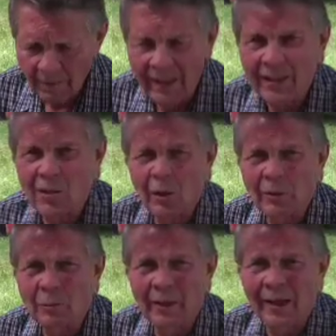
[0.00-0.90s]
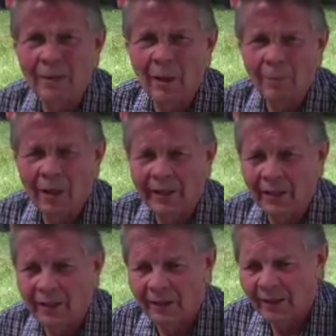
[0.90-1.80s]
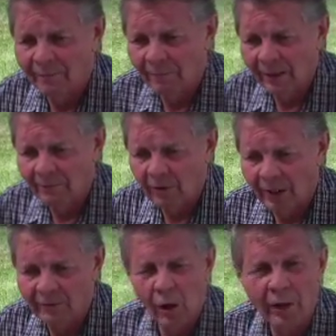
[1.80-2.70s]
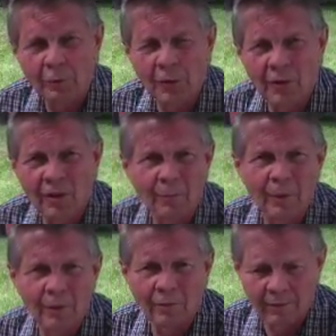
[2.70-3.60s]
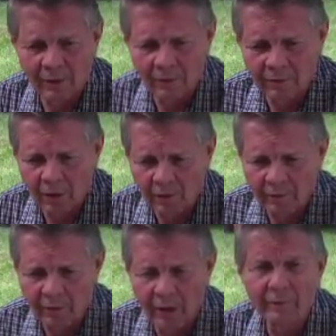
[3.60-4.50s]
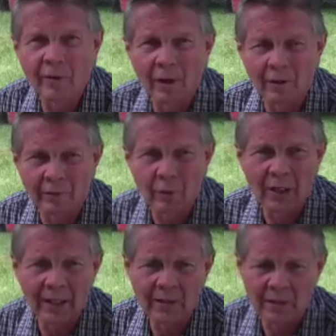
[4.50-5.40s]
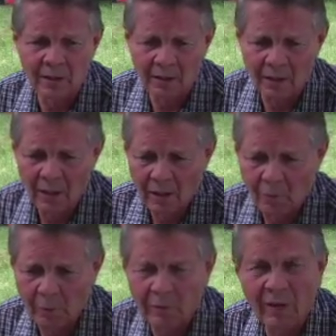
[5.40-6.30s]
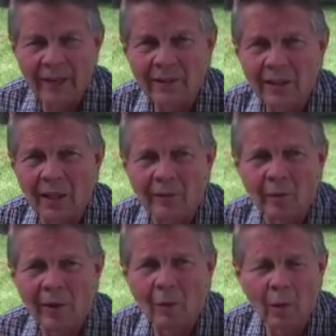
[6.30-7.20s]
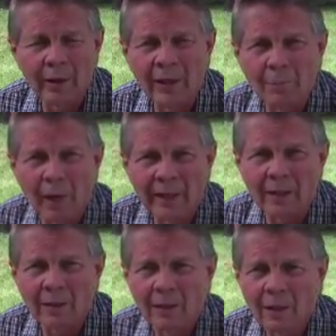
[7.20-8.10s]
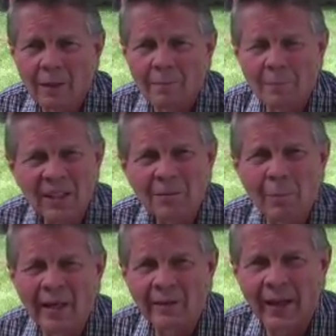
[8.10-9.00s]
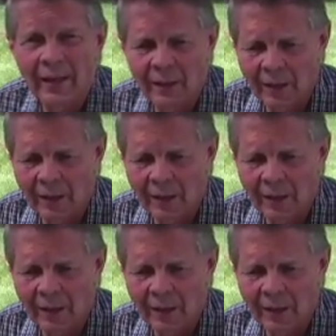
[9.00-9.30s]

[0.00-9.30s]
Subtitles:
that has always been on my mind, and I've talked with a number of you guys when we've got together about what he might mean by that,